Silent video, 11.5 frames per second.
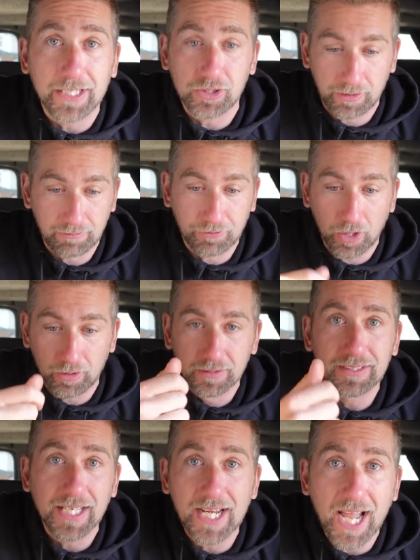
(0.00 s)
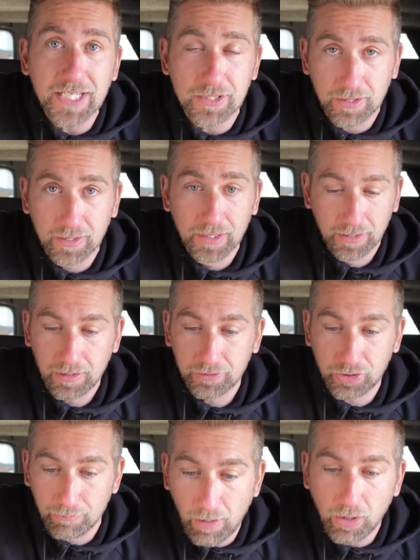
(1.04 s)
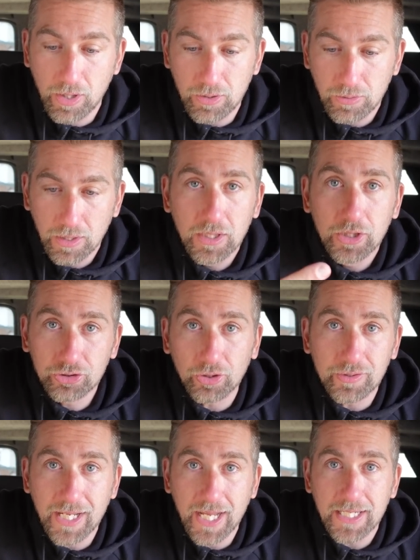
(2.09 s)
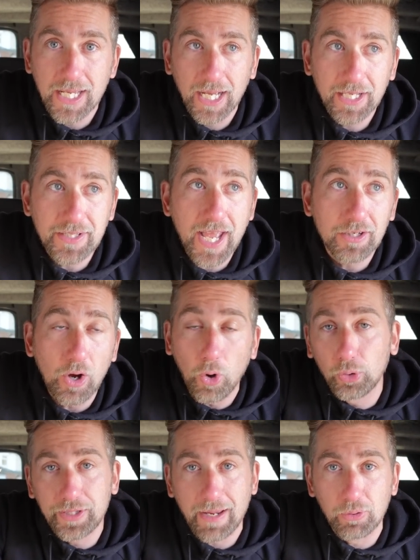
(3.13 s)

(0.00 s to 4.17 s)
So you've got tonight, tomorrow, Sunday, and then all day